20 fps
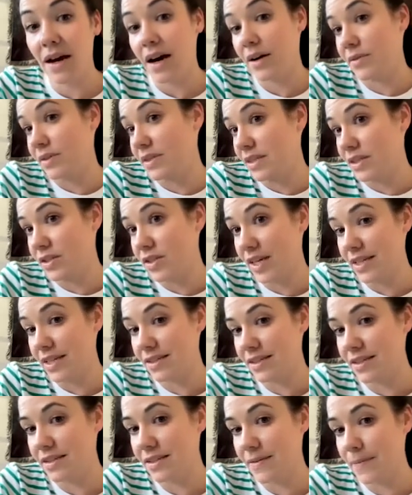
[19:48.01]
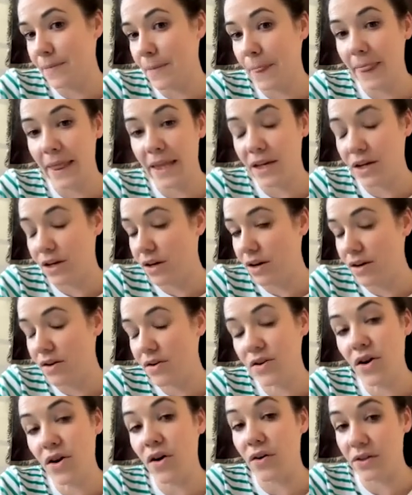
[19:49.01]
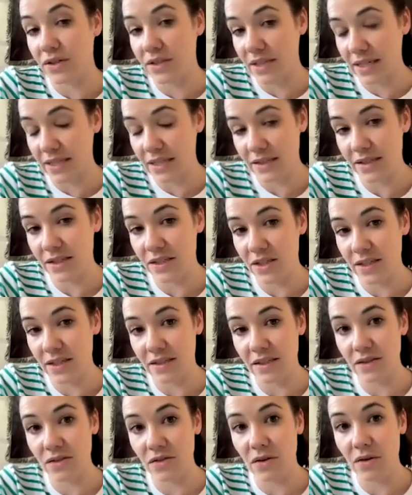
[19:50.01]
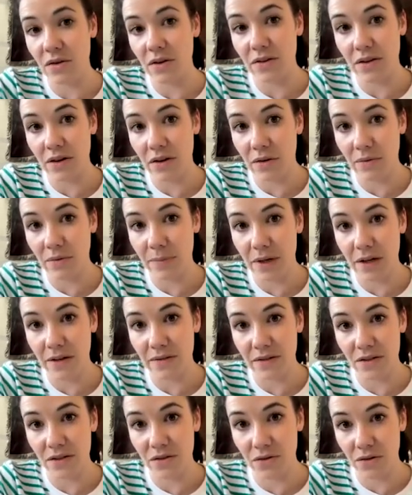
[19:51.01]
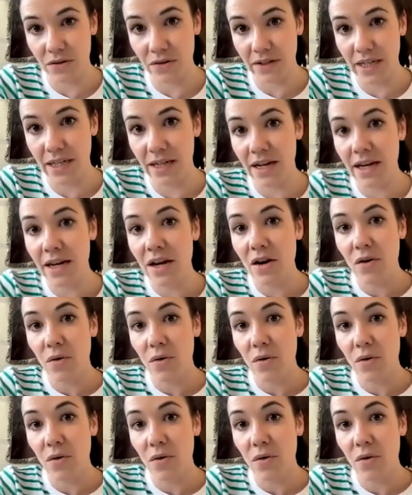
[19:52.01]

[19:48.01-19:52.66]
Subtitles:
I would suggest not. I suggest it's not the whole part of the story.